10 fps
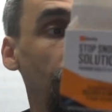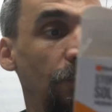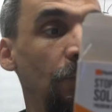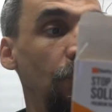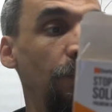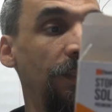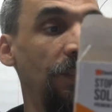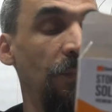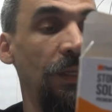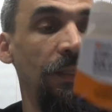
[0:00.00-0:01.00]
you want to buy
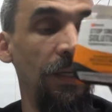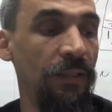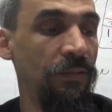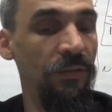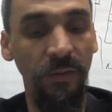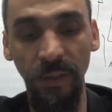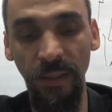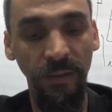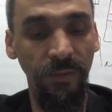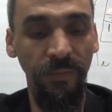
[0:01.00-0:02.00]
something like that or
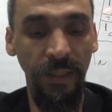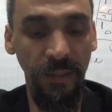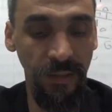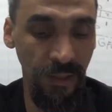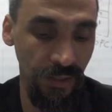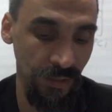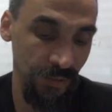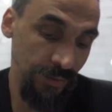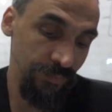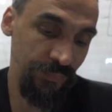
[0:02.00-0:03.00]
any of these,
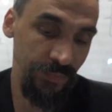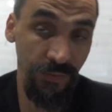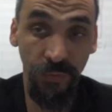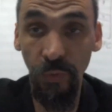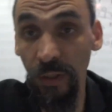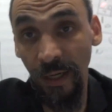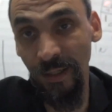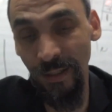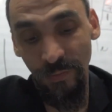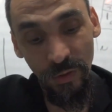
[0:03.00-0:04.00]
if you want, I
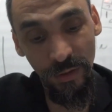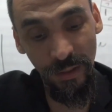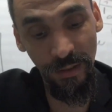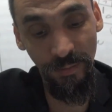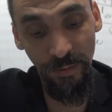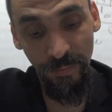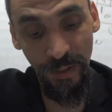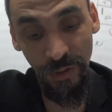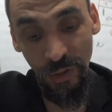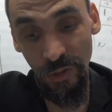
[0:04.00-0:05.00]
can leave you the
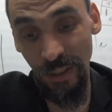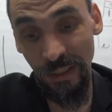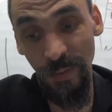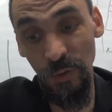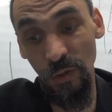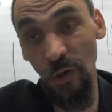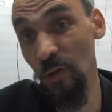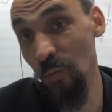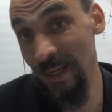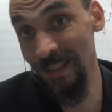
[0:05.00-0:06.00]
video description.
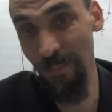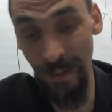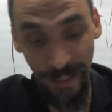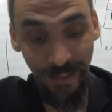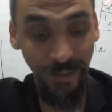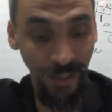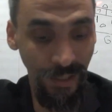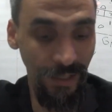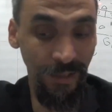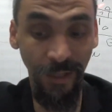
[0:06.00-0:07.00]
Otherwise, buy
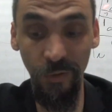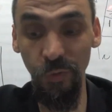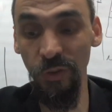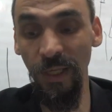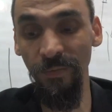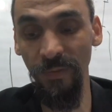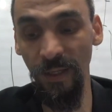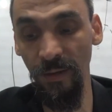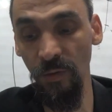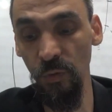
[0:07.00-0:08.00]
the good stuff
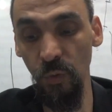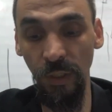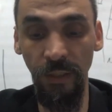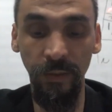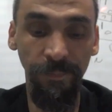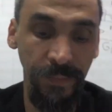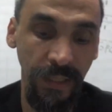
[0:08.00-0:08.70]
that I'm going to tell you.